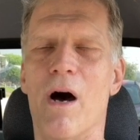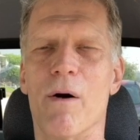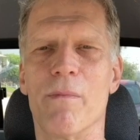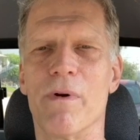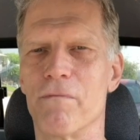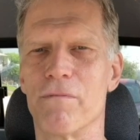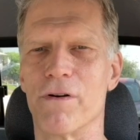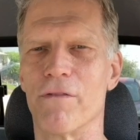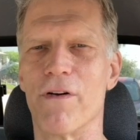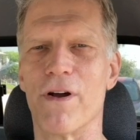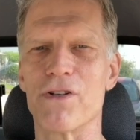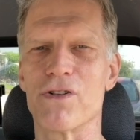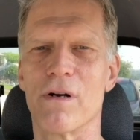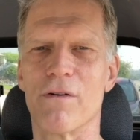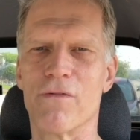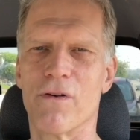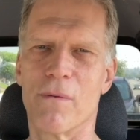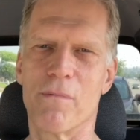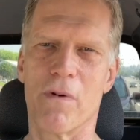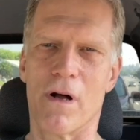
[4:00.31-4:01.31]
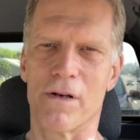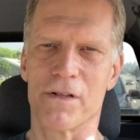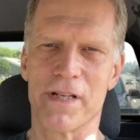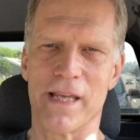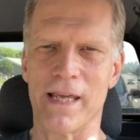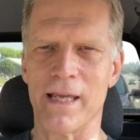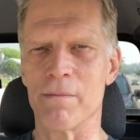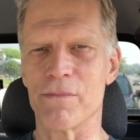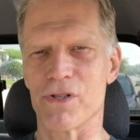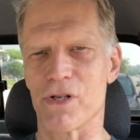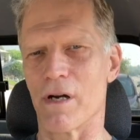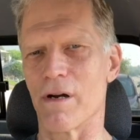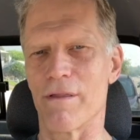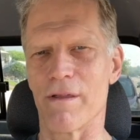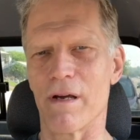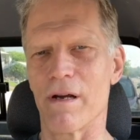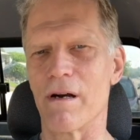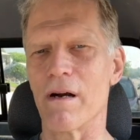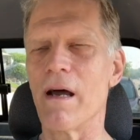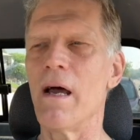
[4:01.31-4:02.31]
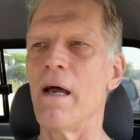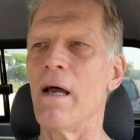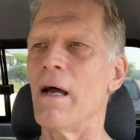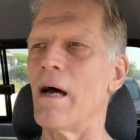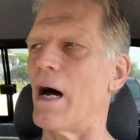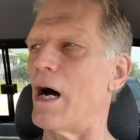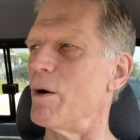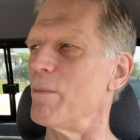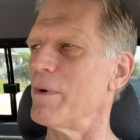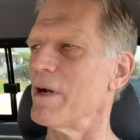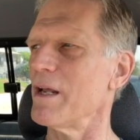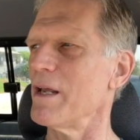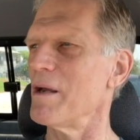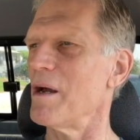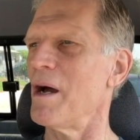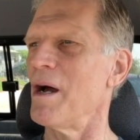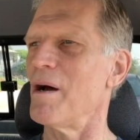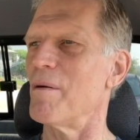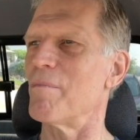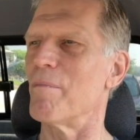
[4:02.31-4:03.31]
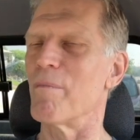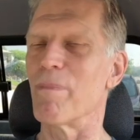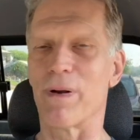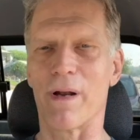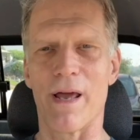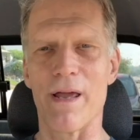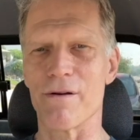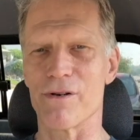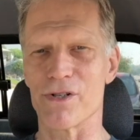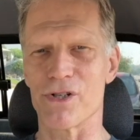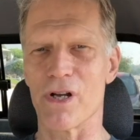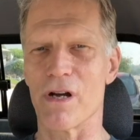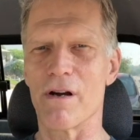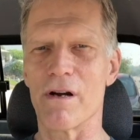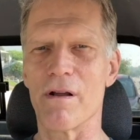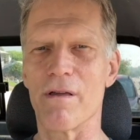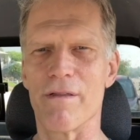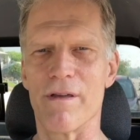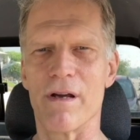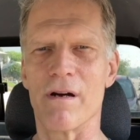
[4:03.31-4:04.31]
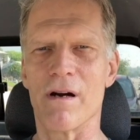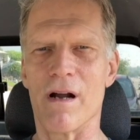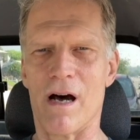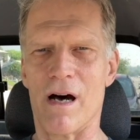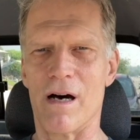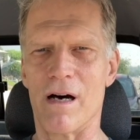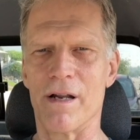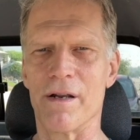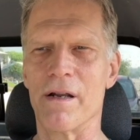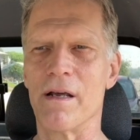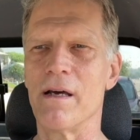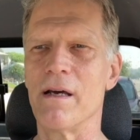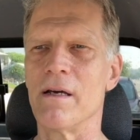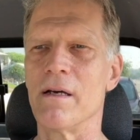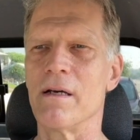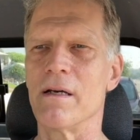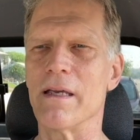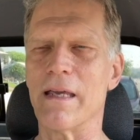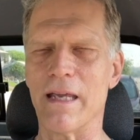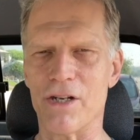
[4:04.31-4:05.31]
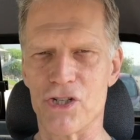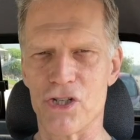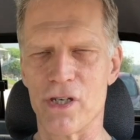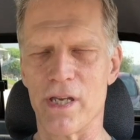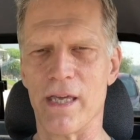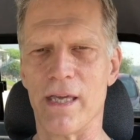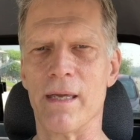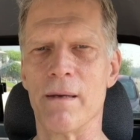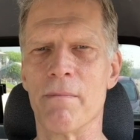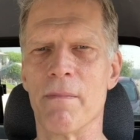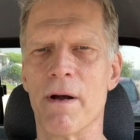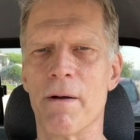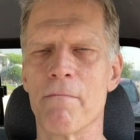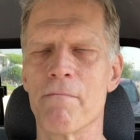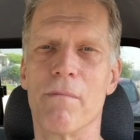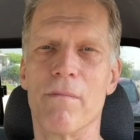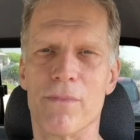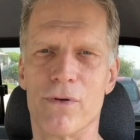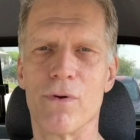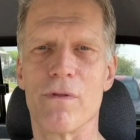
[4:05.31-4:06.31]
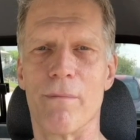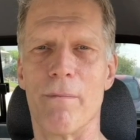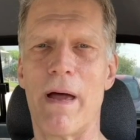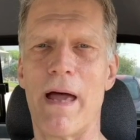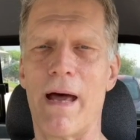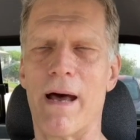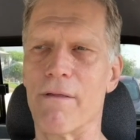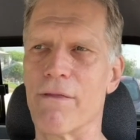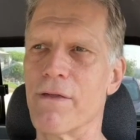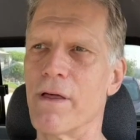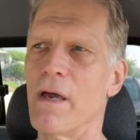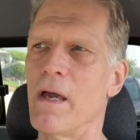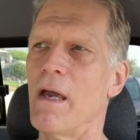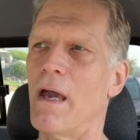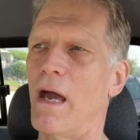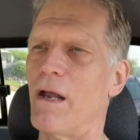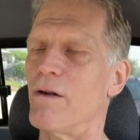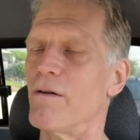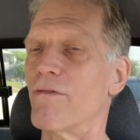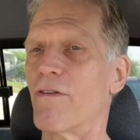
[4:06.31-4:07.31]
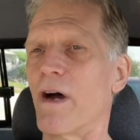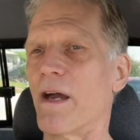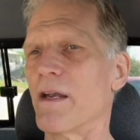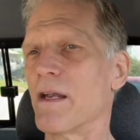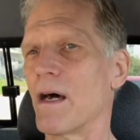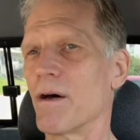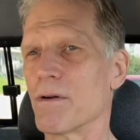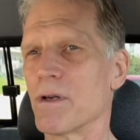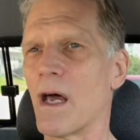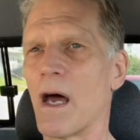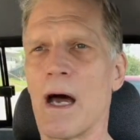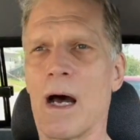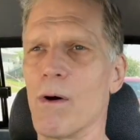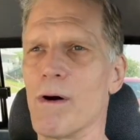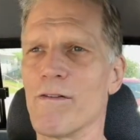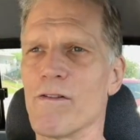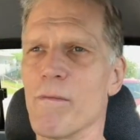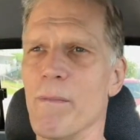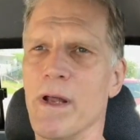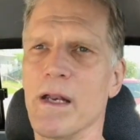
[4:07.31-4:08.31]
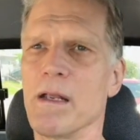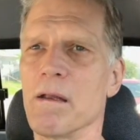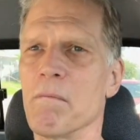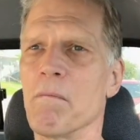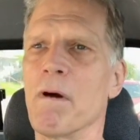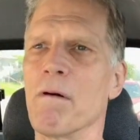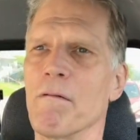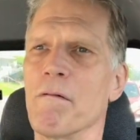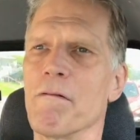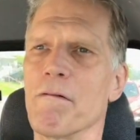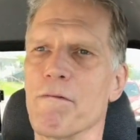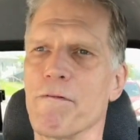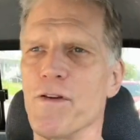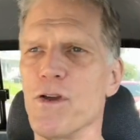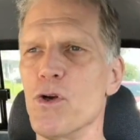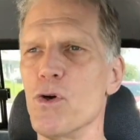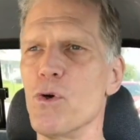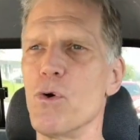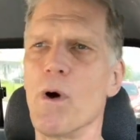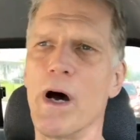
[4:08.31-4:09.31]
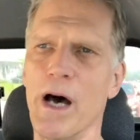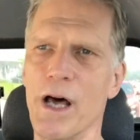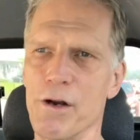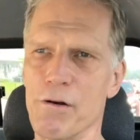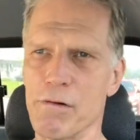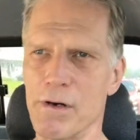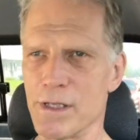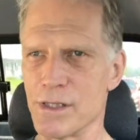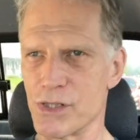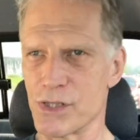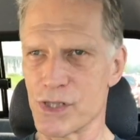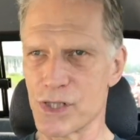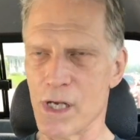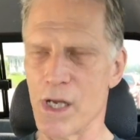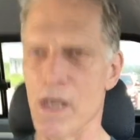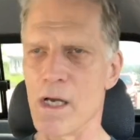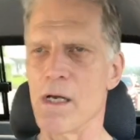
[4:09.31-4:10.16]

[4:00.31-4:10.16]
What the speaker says: many professional football teams are there? How many players are there on each team? Do the math, and you find out however many few hundreds